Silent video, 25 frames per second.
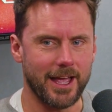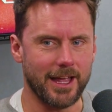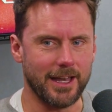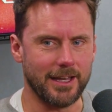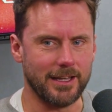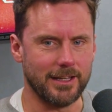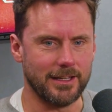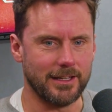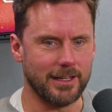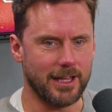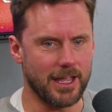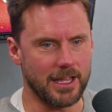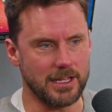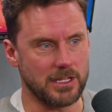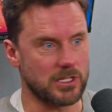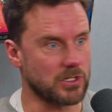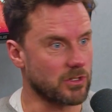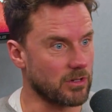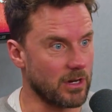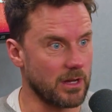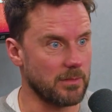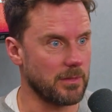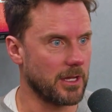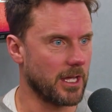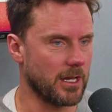And he's
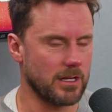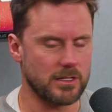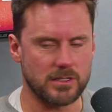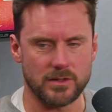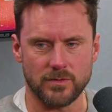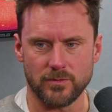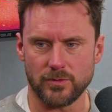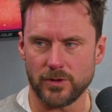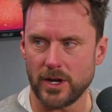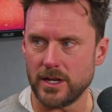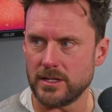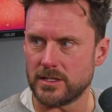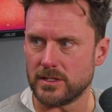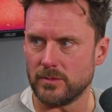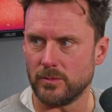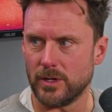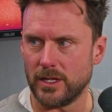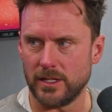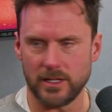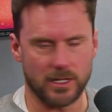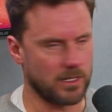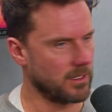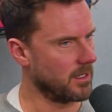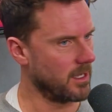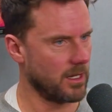screaming at us in French and
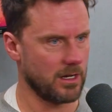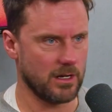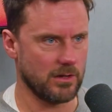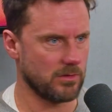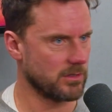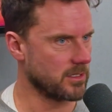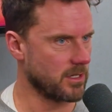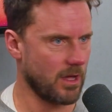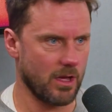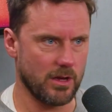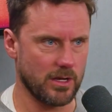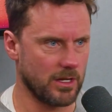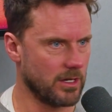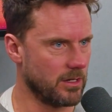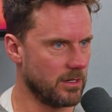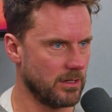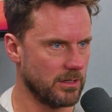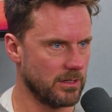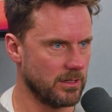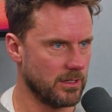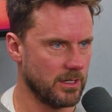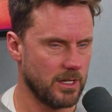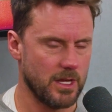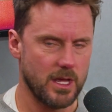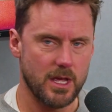we're like, I don't know what's going
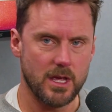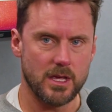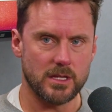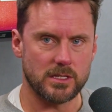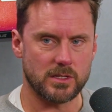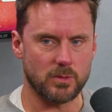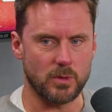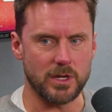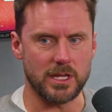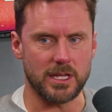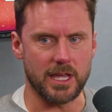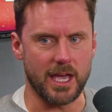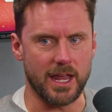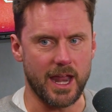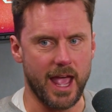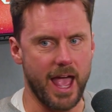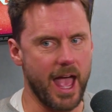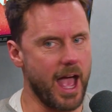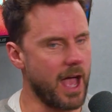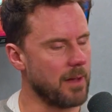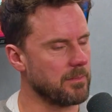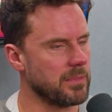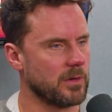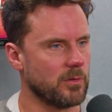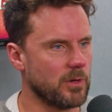on. So we get
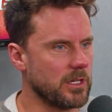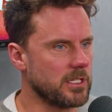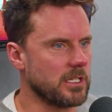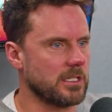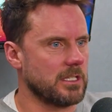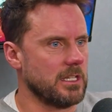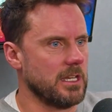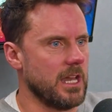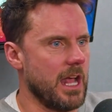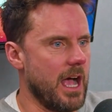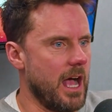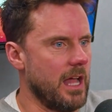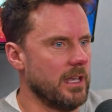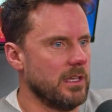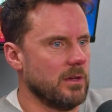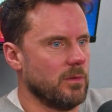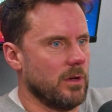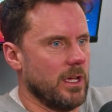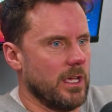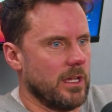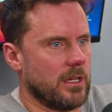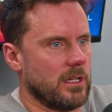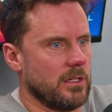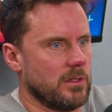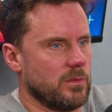out, but we're just in our
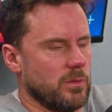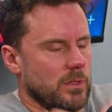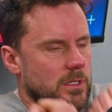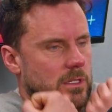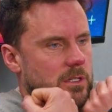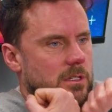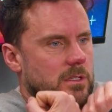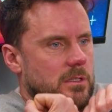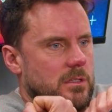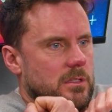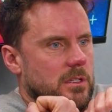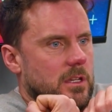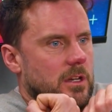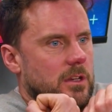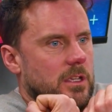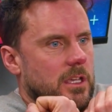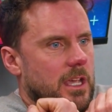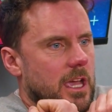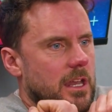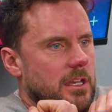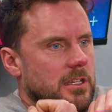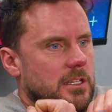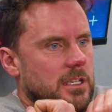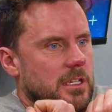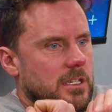underwear because we just, you
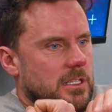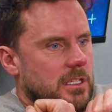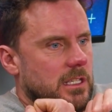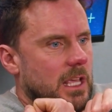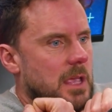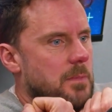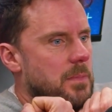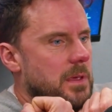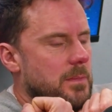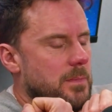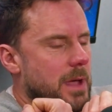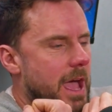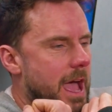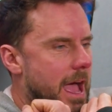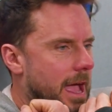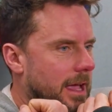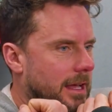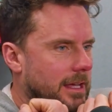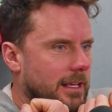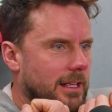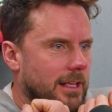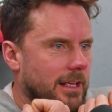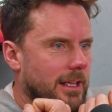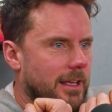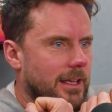get into your sleeping
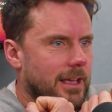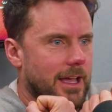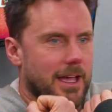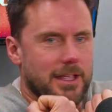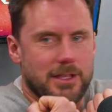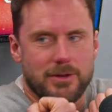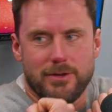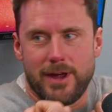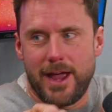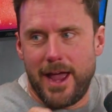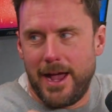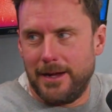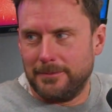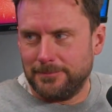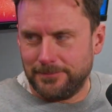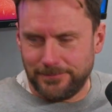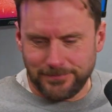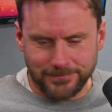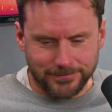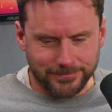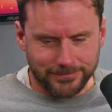bag and you're out.